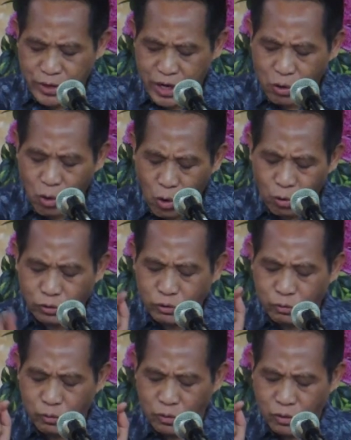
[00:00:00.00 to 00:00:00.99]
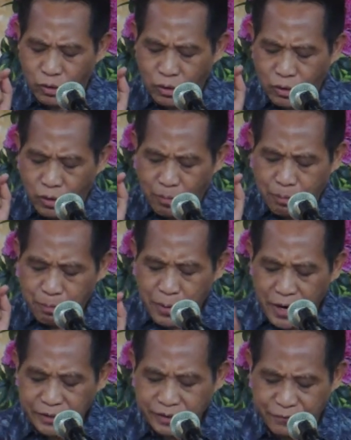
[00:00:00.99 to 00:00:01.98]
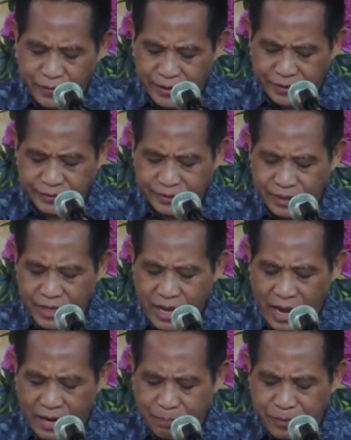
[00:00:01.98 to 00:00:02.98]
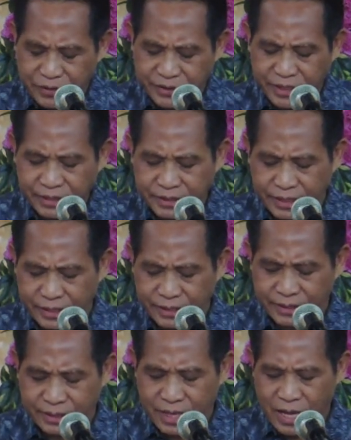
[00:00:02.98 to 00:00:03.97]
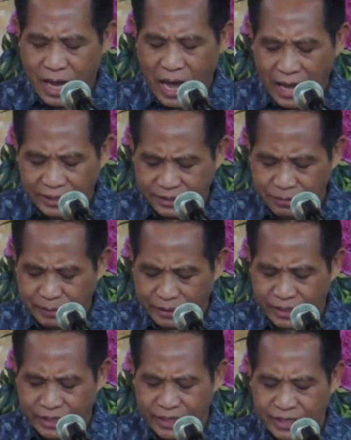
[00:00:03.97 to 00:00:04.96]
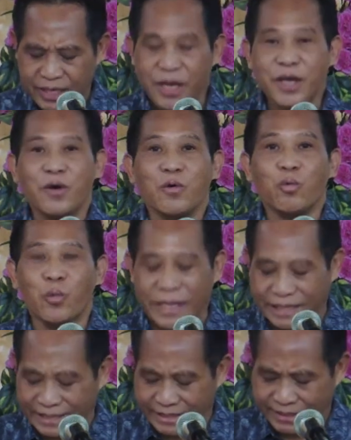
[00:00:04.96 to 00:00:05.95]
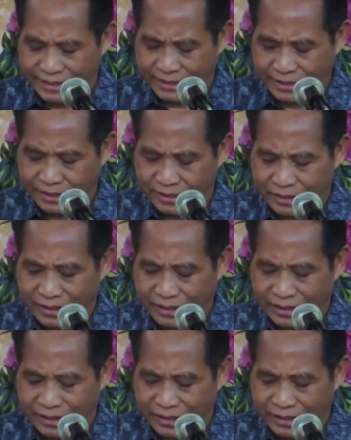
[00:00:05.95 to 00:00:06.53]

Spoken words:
We are called to perseverance, and persistence ultimately wins.